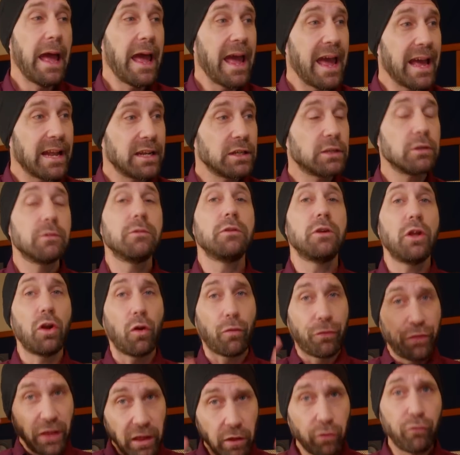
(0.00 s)
And, you
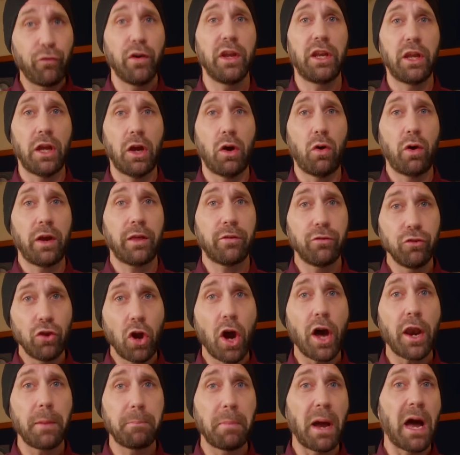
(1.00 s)
know, this video is
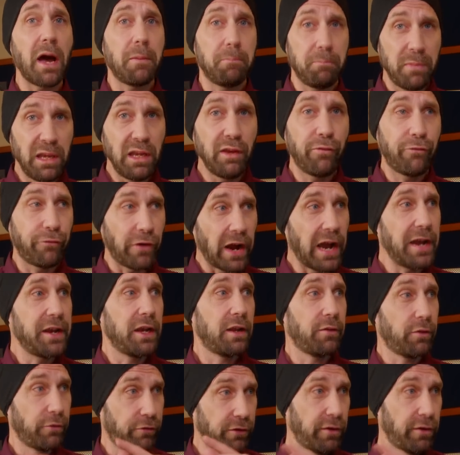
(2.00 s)
not about me fighting the